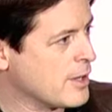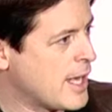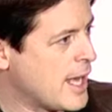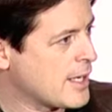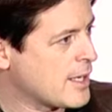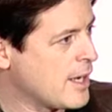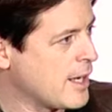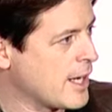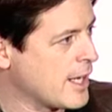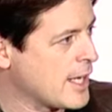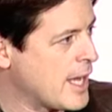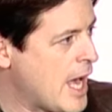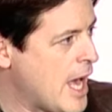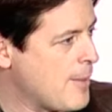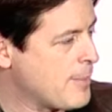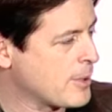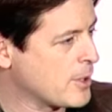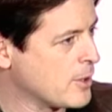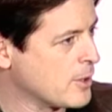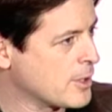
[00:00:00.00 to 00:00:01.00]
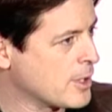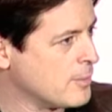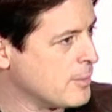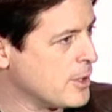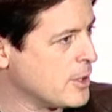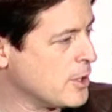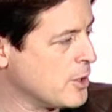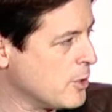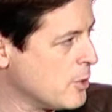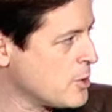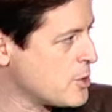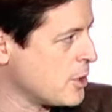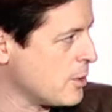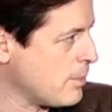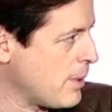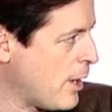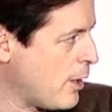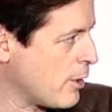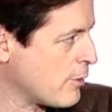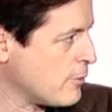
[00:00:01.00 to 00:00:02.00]
that kind of capital can be used in
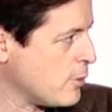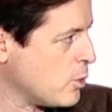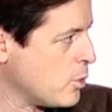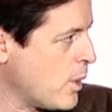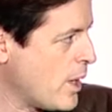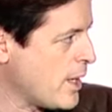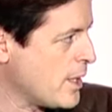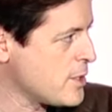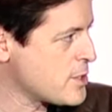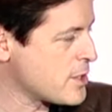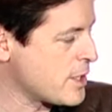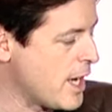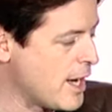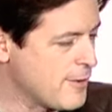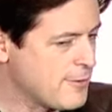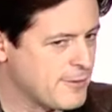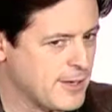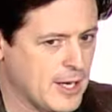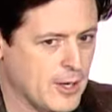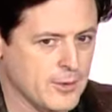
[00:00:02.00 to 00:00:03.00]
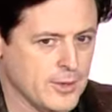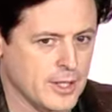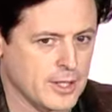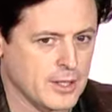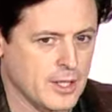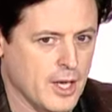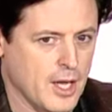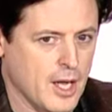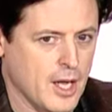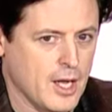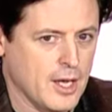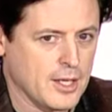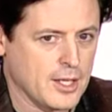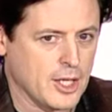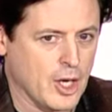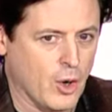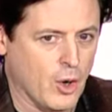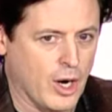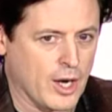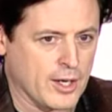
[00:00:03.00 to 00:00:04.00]
powerful ways, and I found that,
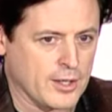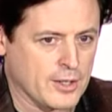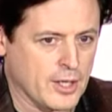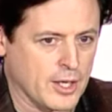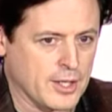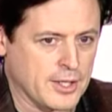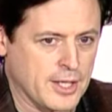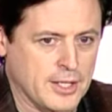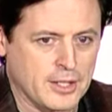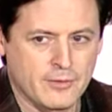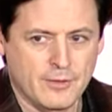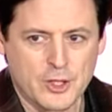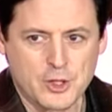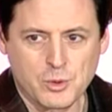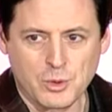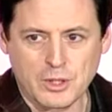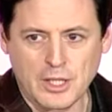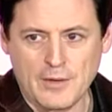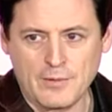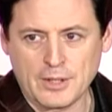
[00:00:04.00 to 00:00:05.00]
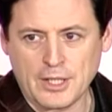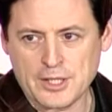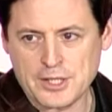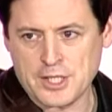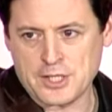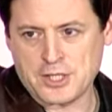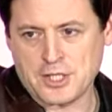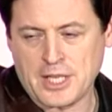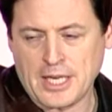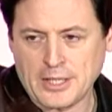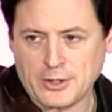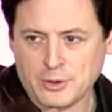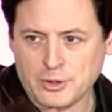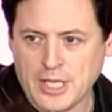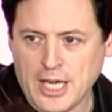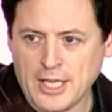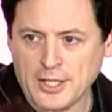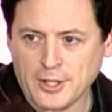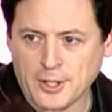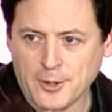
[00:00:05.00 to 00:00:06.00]
on an individual level as just an
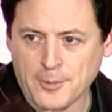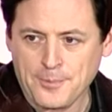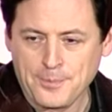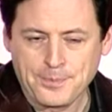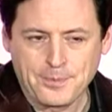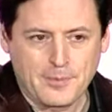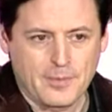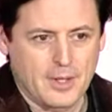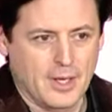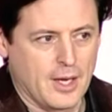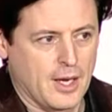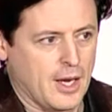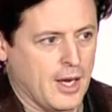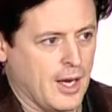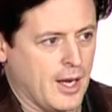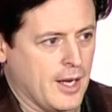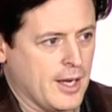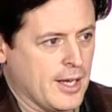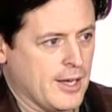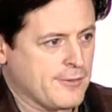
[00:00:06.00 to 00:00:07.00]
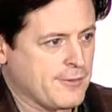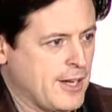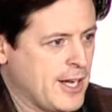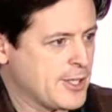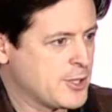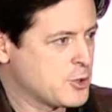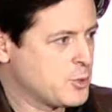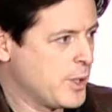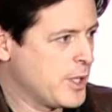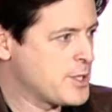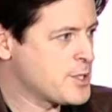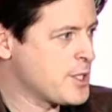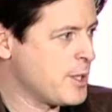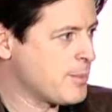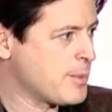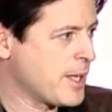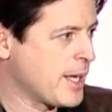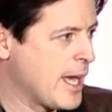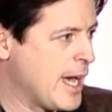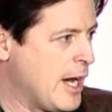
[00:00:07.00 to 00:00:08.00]
entertainer, if I tweet
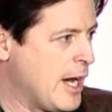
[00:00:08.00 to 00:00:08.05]
something